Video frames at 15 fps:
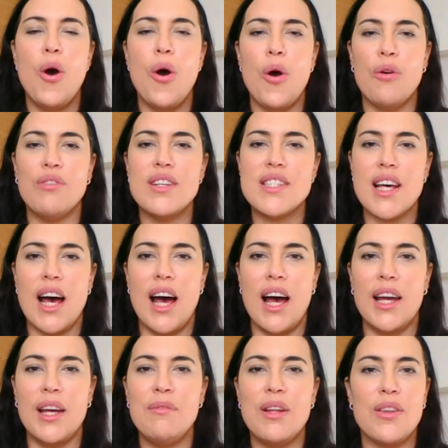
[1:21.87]
Over
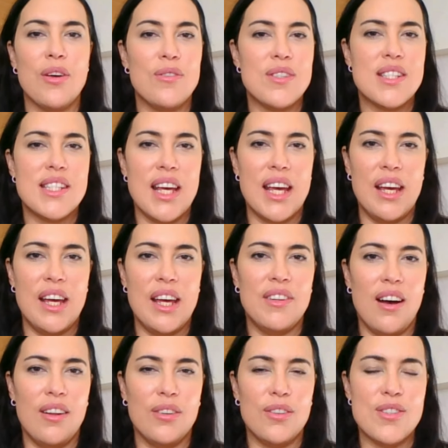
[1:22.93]
time, those saved
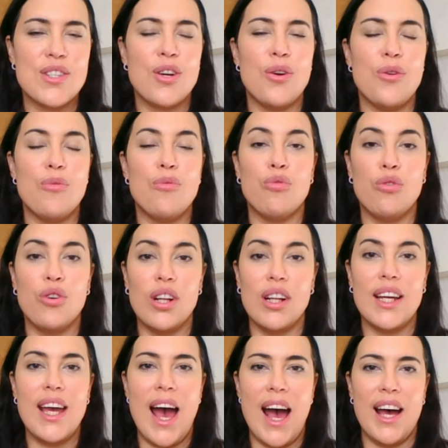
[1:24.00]
dollars could
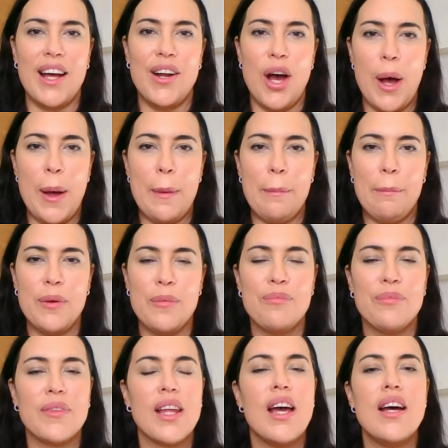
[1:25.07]
really add up.
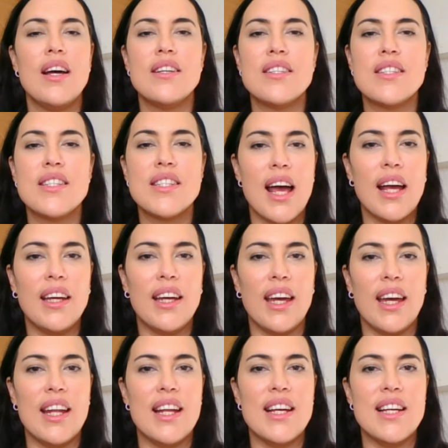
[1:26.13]

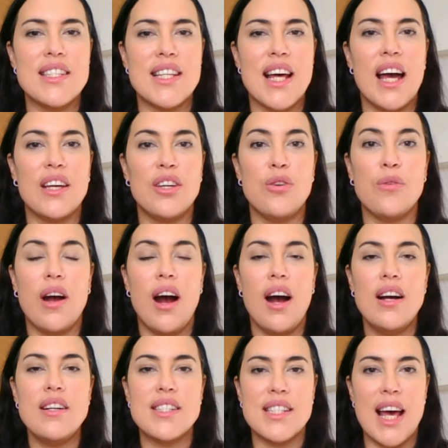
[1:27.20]
Second is that you
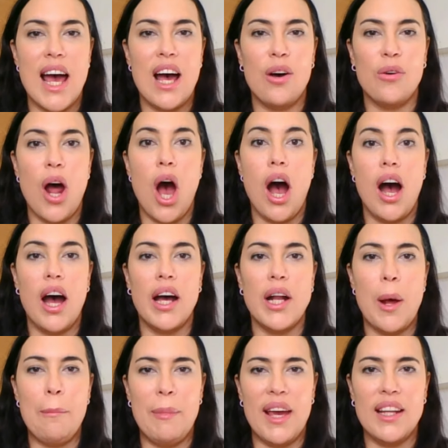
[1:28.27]
cut down
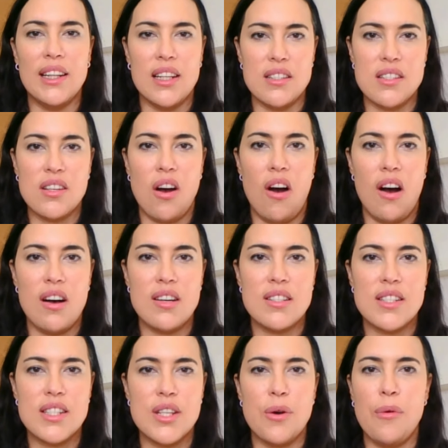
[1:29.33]
on maintenance
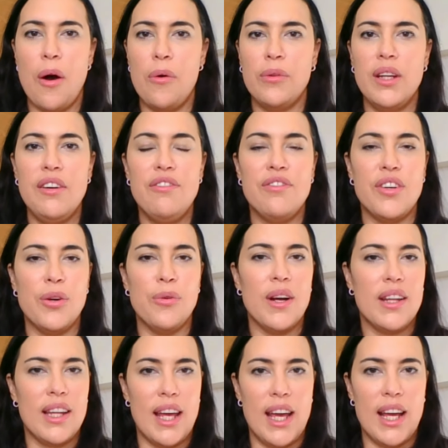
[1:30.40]
costs. So owning fewer
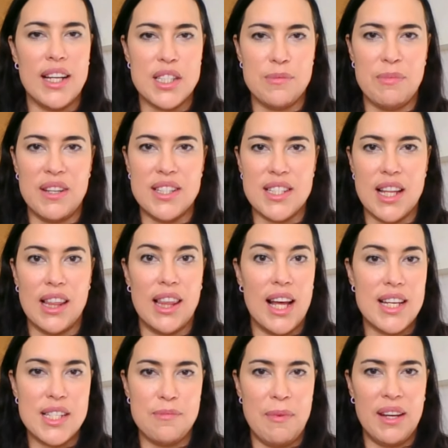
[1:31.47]
things means
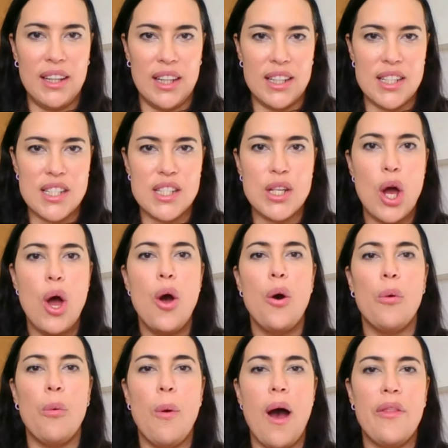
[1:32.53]
less maintenance,
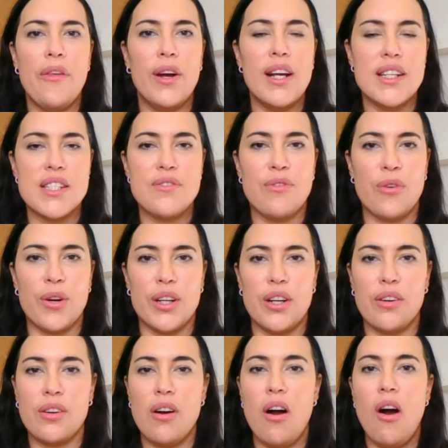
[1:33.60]
whether it's for your
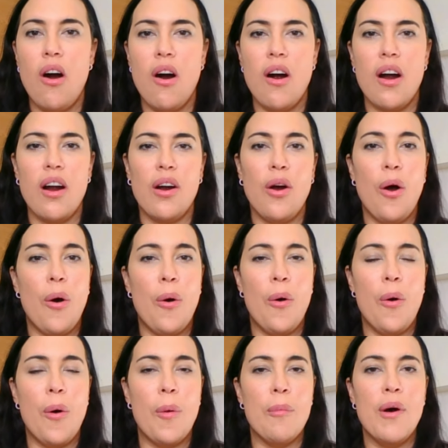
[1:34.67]
car,
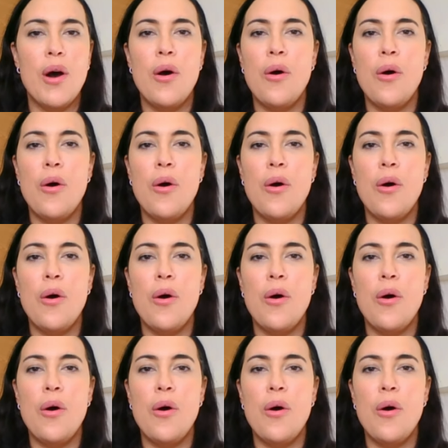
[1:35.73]
home,